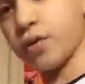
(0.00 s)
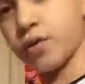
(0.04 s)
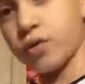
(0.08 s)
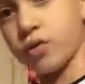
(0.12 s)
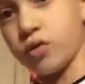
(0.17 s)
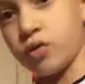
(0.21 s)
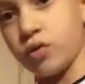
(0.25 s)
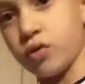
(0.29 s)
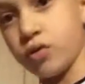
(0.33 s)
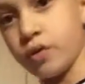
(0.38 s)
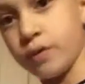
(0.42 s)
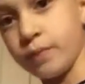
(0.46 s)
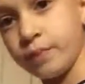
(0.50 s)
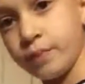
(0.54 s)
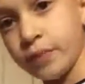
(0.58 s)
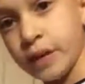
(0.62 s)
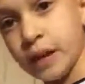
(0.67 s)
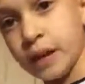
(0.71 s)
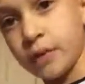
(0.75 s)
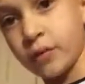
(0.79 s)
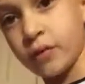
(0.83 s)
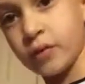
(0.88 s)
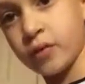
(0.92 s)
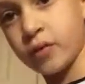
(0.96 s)
school.
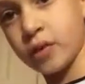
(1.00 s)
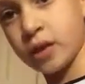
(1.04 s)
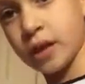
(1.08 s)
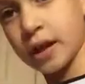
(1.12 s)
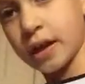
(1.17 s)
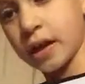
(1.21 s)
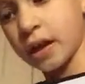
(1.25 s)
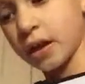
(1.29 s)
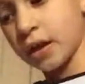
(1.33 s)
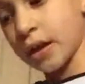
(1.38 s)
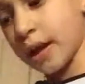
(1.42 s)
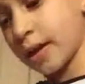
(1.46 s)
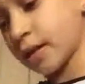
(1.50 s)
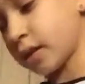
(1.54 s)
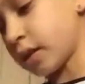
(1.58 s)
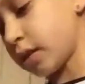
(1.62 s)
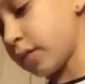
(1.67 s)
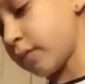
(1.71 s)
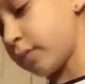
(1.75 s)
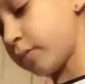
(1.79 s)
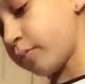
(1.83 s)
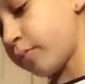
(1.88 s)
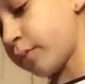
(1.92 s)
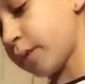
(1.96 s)
We have to like collect them
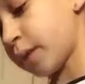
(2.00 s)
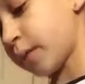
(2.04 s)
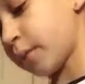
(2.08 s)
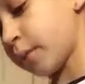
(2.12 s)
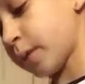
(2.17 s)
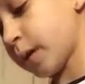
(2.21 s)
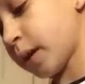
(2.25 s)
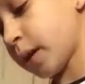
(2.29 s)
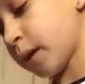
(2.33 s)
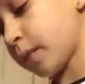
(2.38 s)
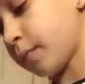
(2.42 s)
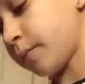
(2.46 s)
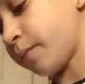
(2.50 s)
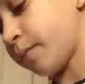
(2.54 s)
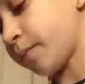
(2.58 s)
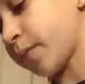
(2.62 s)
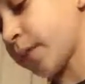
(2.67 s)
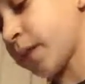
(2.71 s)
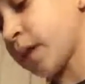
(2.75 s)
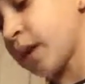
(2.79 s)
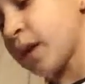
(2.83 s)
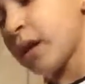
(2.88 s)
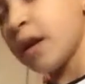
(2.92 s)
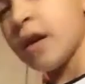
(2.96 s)
and put them there.
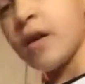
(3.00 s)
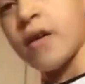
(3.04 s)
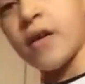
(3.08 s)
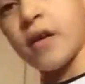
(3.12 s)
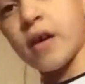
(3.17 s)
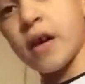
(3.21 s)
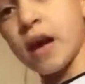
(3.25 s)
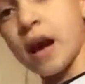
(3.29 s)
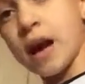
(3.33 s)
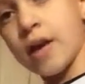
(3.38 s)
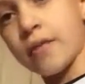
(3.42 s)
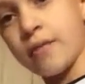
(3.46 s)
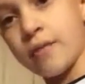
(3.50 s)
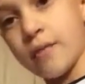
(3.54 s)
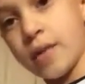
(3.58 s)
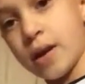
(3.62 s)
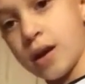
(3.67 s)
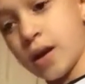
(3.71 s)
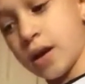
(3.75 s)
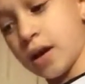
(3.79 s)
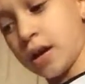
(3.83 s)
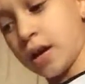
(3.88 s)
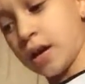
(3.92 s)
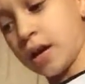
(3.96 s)
I'm my
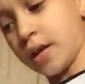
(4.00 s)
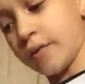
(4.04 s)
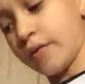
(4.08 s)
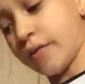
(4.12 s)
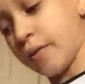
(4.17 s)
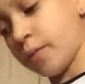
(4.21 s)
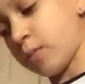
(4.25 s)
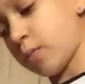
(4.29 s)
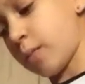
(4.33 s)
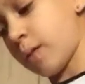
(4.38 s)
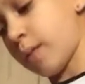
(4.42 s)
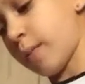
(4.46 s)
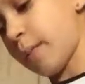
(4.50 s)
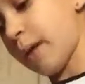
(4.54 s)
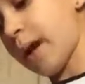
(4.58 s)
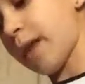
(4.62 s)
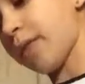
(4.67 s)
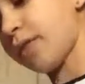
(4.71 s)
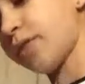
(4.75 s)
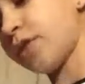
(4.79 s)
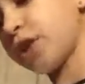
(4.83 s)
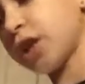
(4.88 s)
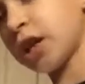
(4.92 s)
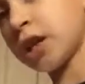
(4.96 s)
on February
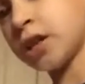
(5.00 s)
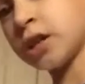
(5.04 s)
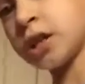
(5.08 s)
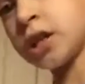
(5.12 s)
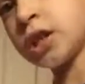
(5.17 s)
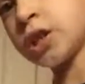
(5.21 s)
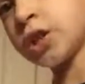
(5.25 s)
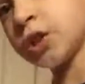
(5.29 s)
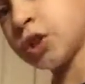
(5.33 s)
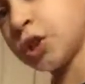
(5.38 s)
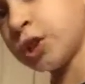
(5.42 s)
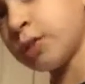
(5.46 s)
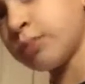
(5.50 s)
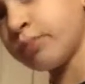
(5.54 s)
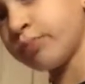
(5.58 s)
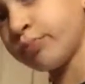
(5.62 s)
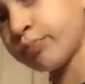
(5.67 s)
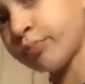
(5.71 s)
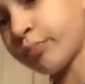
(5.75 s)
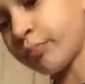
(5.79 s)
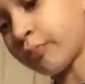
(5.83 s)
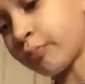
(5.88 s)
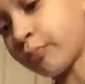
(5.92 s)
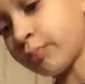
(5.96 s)
math challenge.
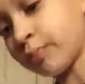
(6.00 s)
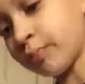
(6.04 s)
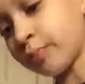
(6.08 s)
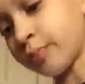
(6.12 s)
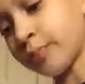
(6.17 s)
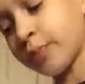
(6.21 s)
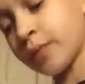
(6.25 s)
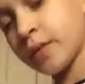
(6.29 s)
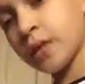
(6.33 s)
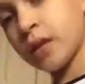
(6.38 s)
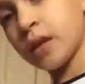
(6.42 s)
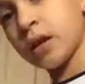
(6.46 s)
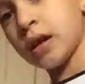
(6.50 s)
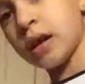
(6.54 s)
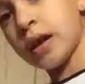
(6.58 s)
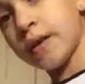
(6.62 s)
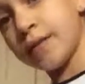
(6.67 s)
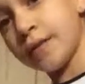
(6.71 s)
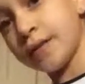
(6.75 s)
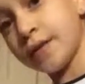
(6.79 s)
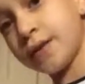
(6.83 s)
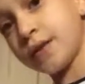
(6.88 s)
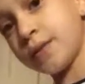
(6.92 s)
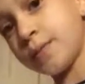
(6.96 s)

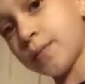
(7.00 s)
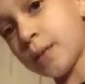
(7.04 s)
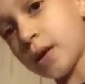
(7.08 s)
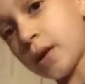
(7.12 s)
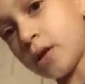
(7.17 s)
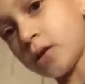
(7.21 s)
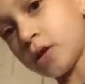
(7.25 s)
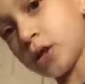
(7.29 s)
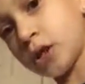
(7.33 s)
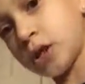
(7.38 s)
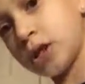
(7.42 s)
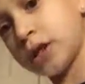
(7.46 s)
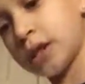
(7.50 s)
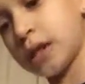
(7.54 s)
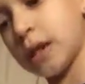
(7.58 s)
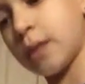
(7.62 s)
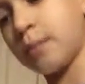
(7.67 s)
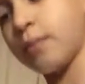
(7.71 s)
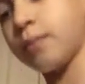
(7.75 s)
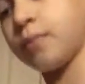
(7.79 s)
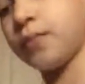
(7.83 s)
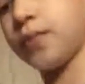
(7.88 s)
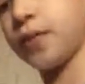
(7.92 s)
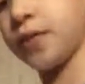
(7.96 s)
And this is my 100 step